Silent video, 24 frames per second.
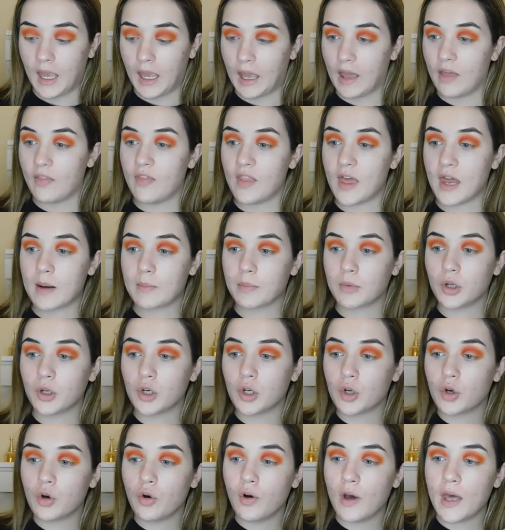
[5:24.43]
And then I'm going to
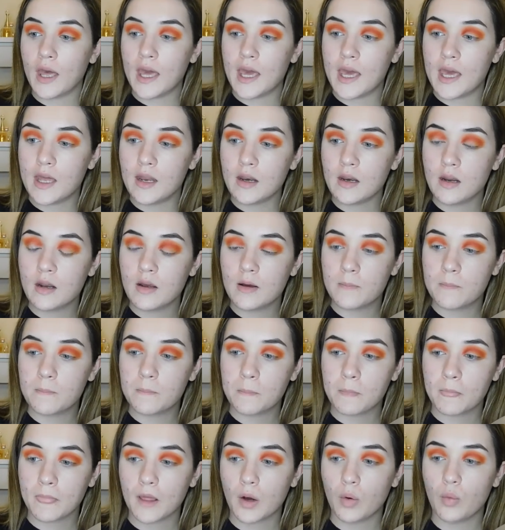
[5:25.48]
go in
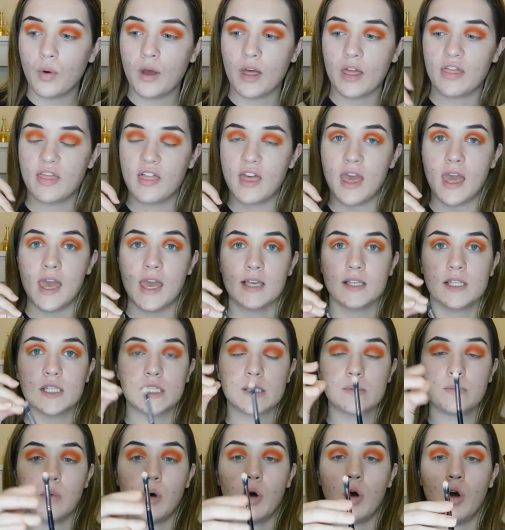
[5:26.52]
with a
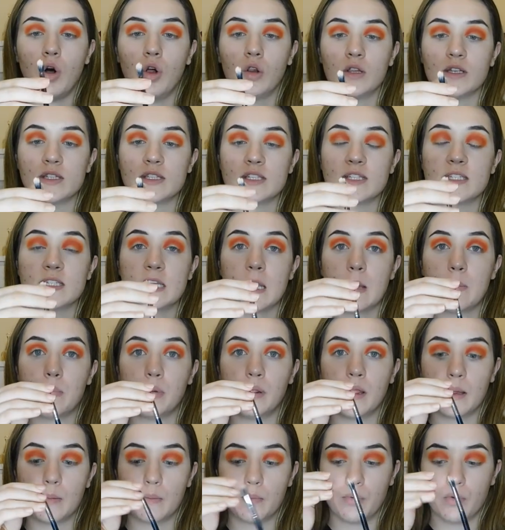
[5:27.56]
small
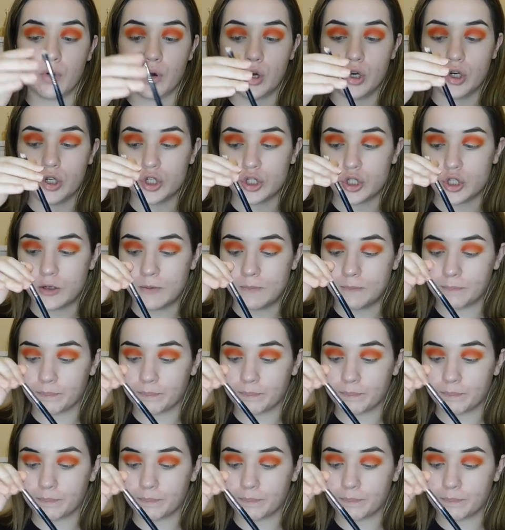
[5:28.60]
stippling brush,